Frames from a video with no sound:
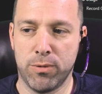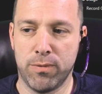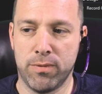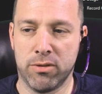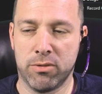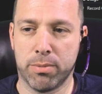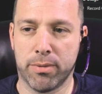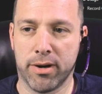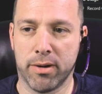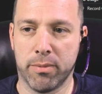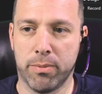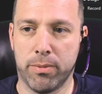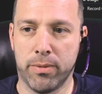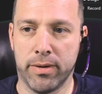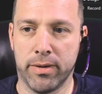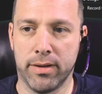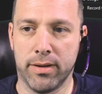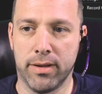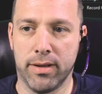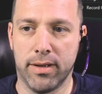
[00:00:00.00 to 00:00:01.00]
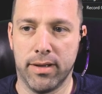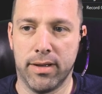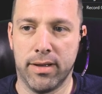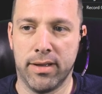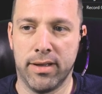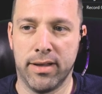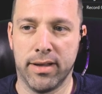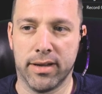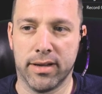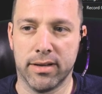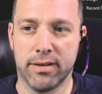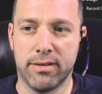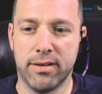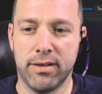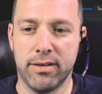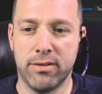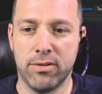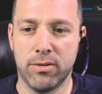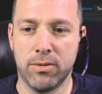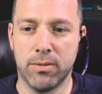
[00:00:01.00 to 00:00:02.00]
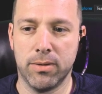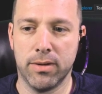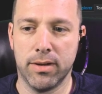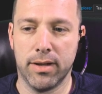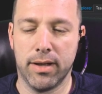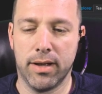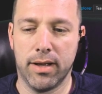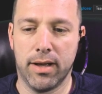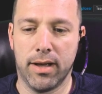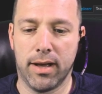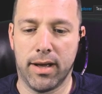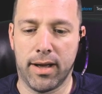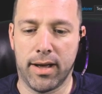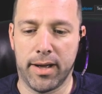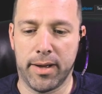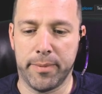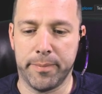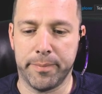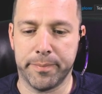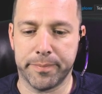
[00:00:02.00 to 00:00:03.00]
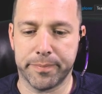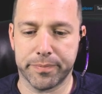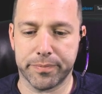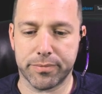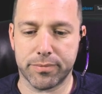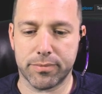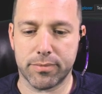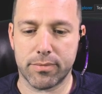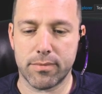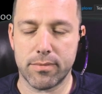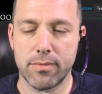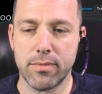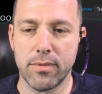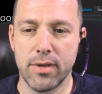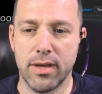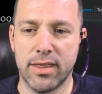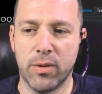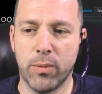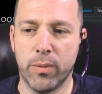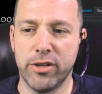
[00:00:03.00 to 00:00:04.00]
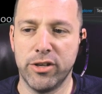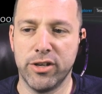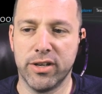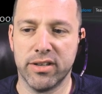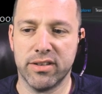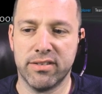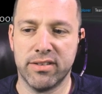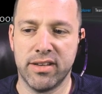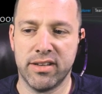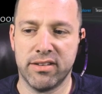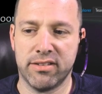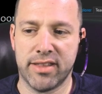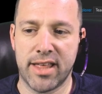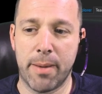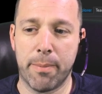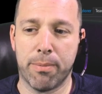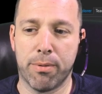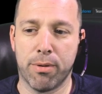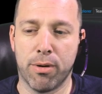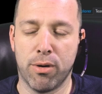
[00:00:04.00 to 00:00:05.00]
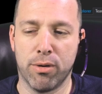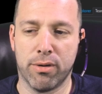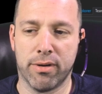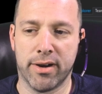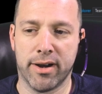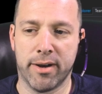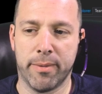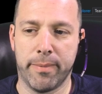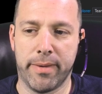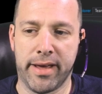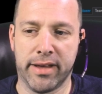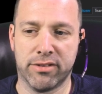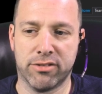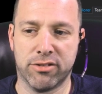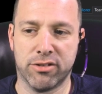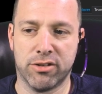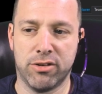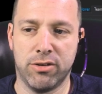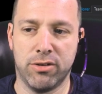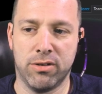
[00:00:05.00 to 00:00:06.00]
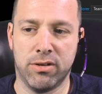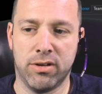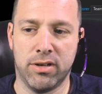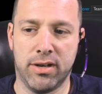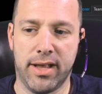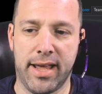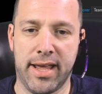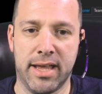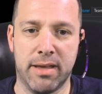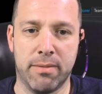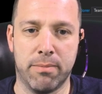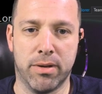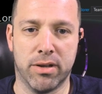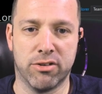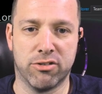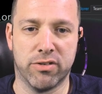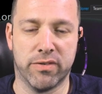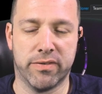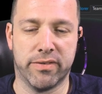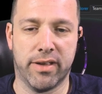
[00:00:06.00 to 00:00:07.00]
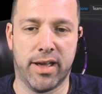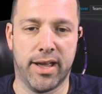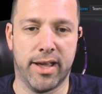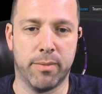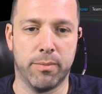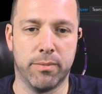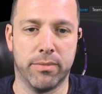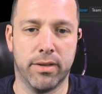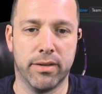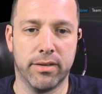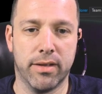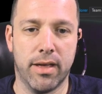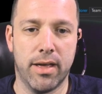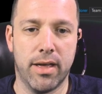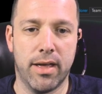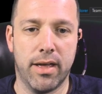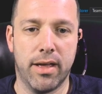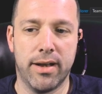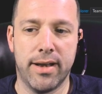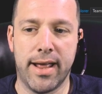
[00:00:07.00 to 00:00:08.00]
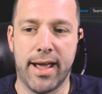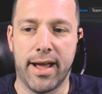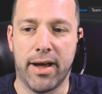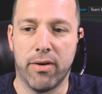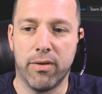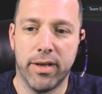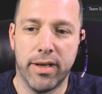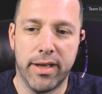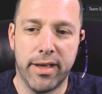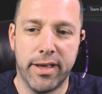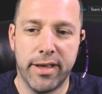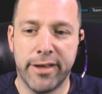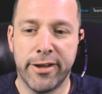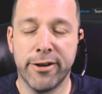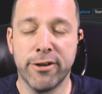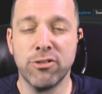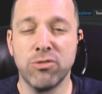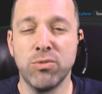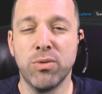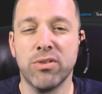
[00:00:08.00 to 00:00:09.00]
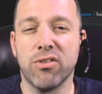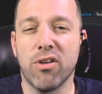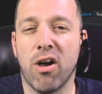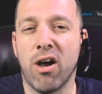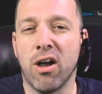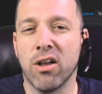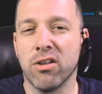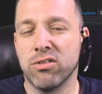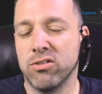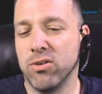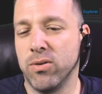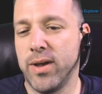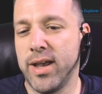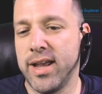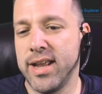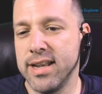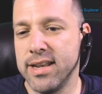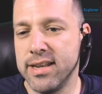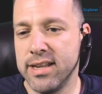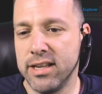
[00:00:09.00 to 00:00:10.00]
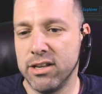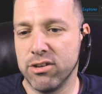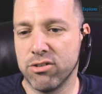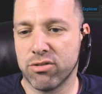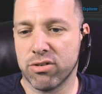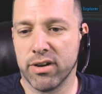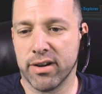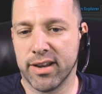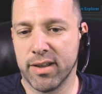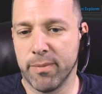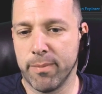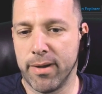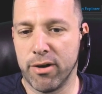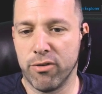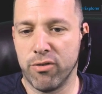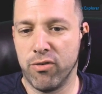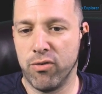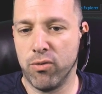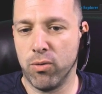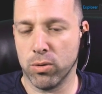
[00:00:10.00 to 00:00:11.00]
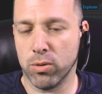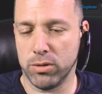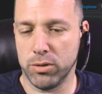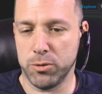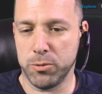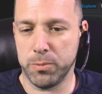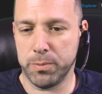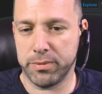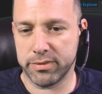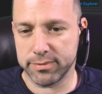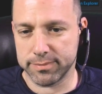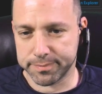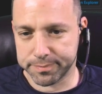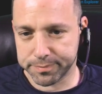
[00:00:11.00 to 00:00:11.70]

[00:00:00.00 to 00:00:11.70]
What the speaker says: this breakpoint, hit continue. And then what you can see is that program executed a bunch of time. Now, here's what's also a neat trick about for loops.